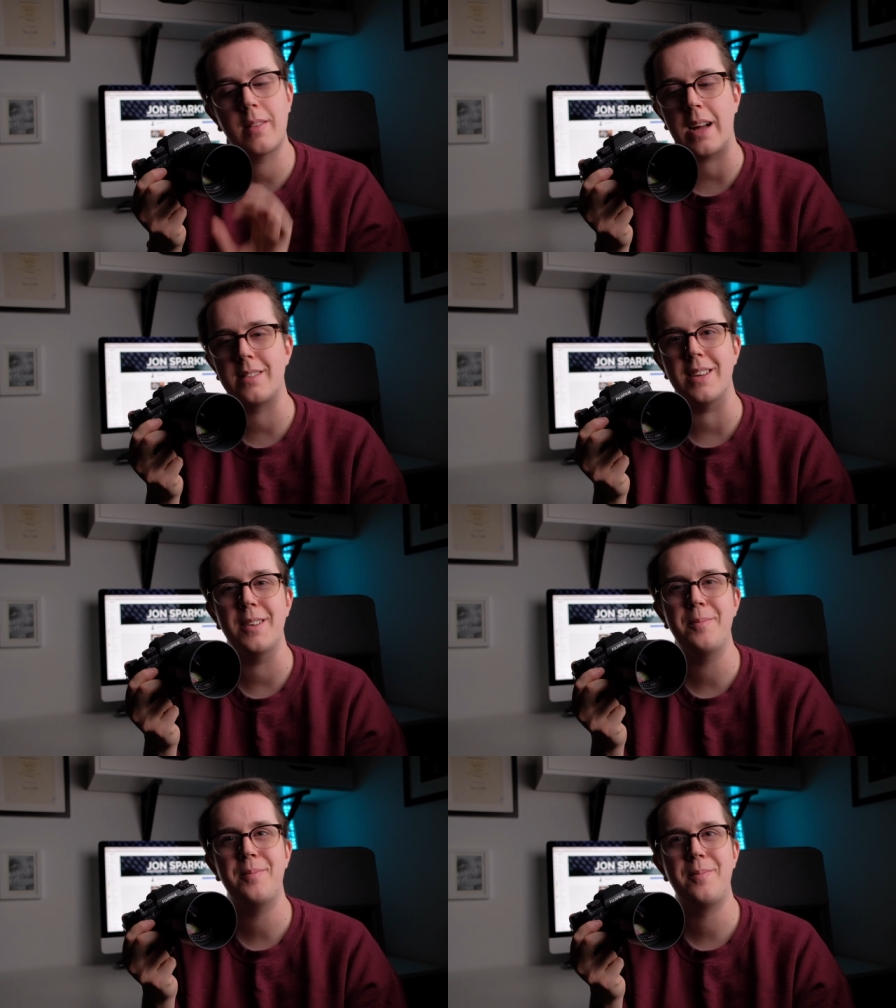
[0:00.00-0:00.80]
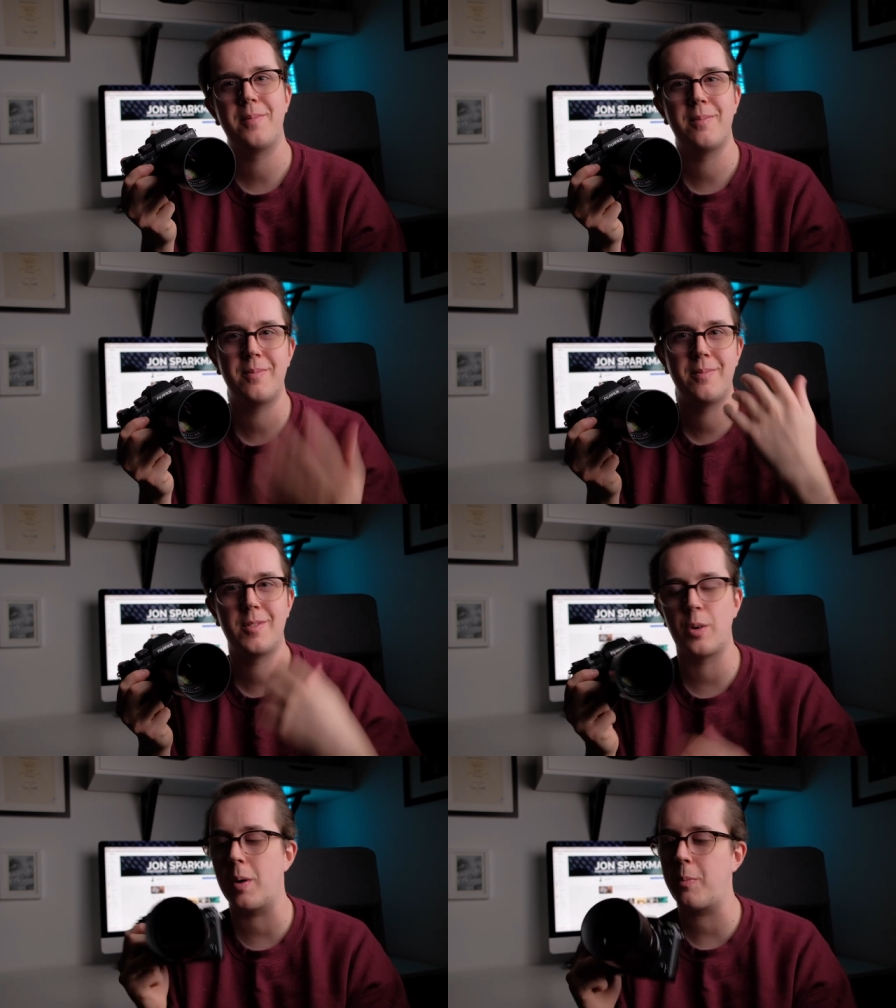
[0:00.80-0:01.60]
That's it.
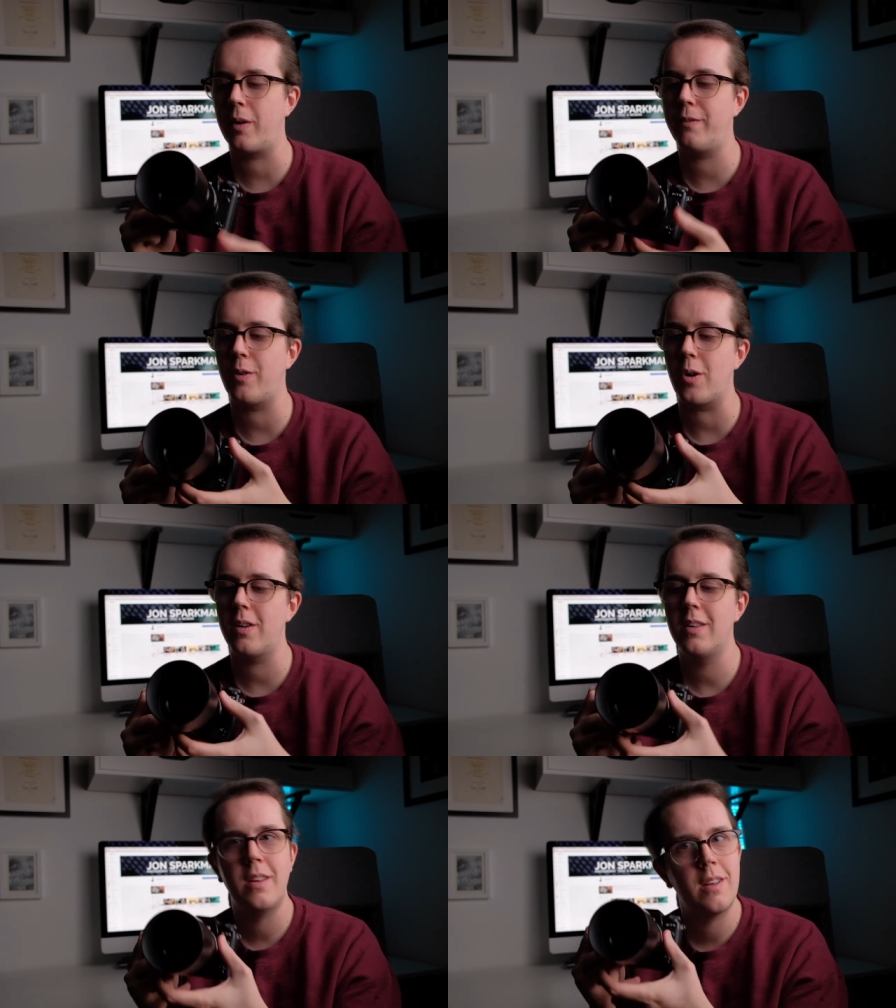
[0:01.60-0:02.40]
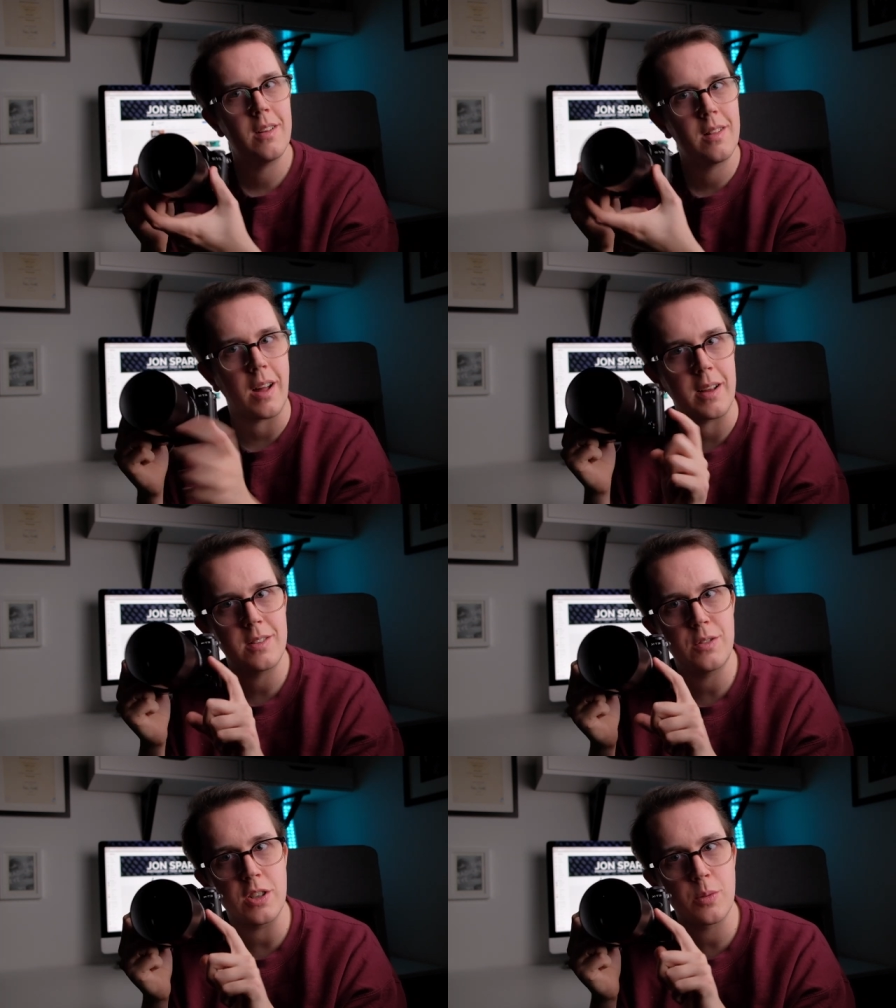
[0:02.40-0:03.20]
To 1.4.
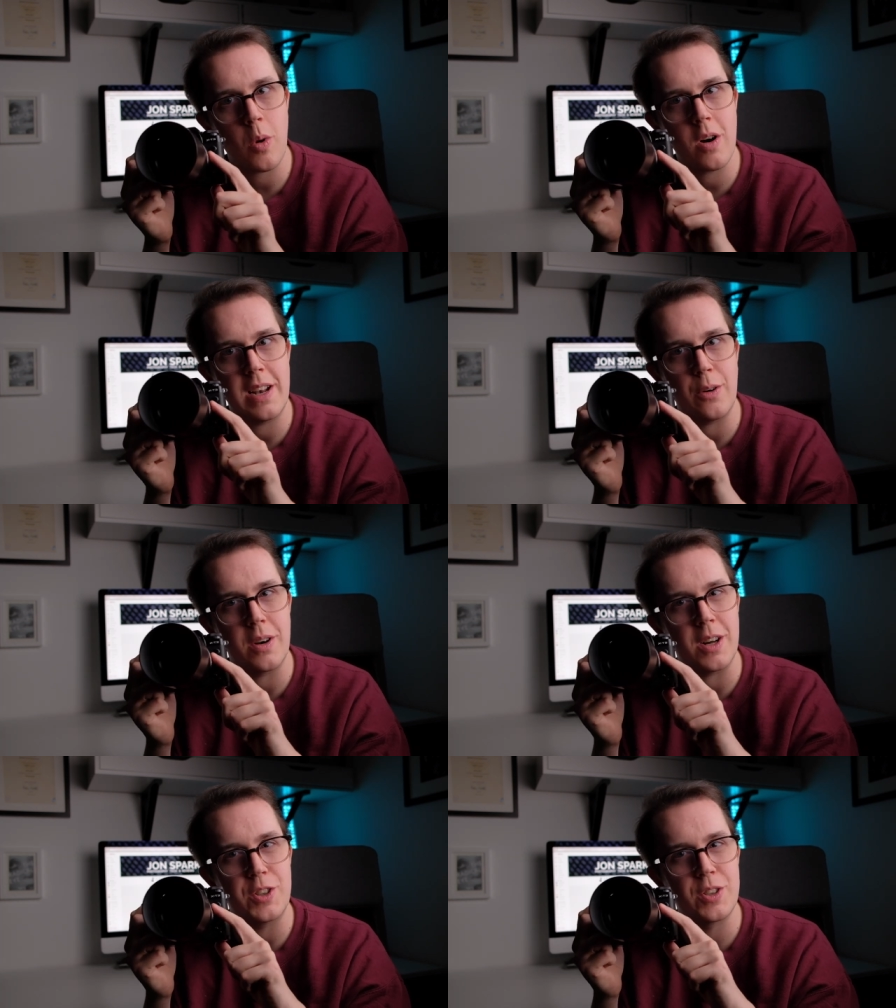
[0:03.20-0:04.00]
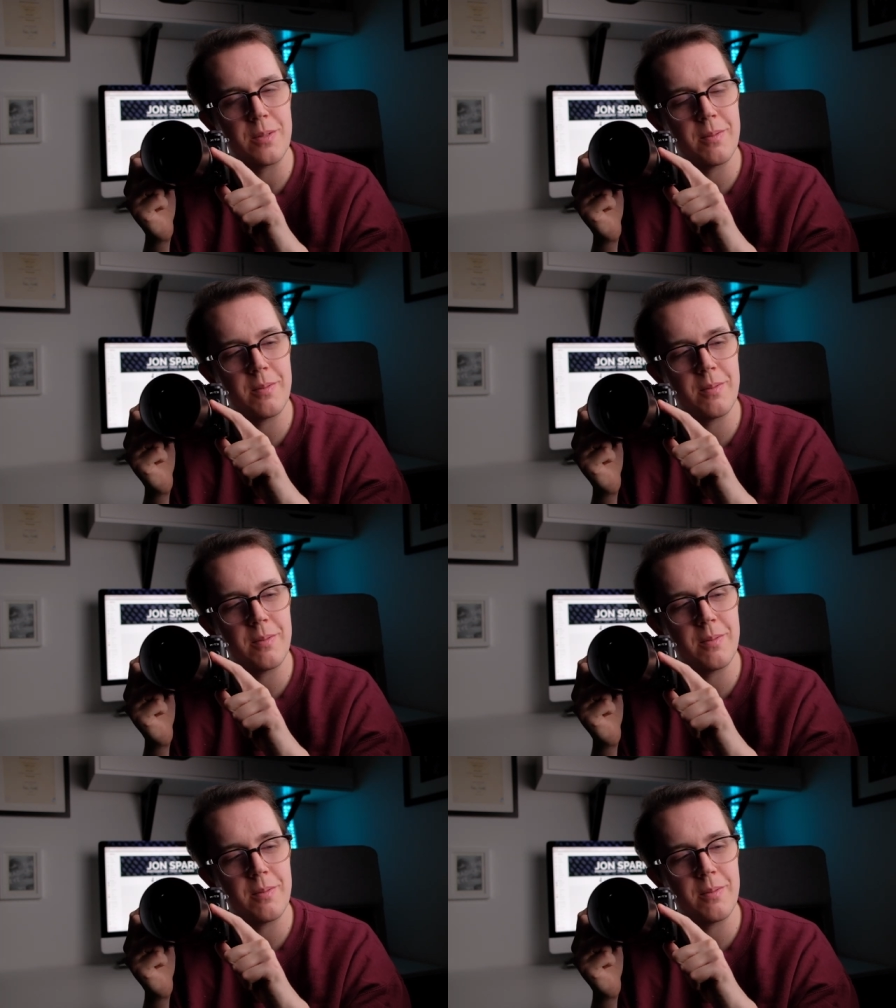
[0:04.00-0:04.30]
Like, just one little nudge